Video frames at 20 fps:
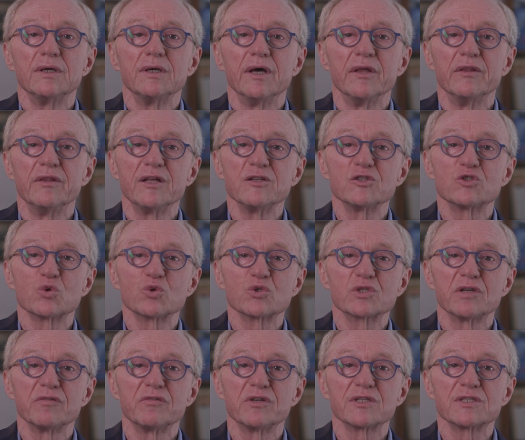And then
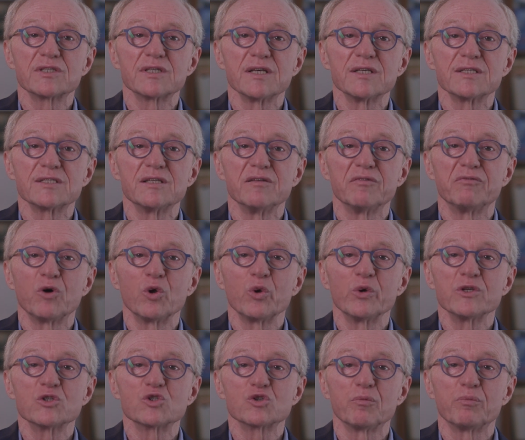Sutzkever says the
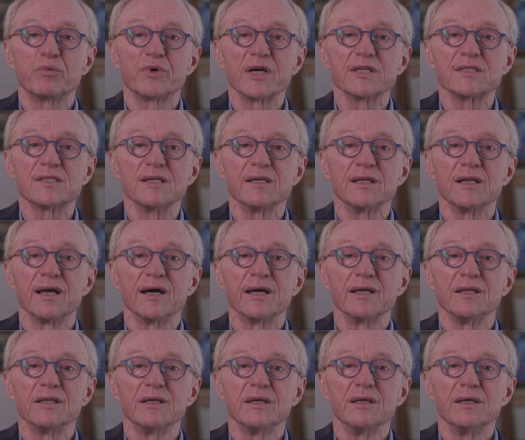following surprising
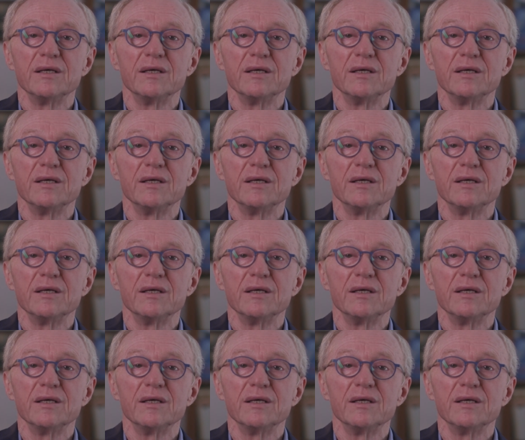line,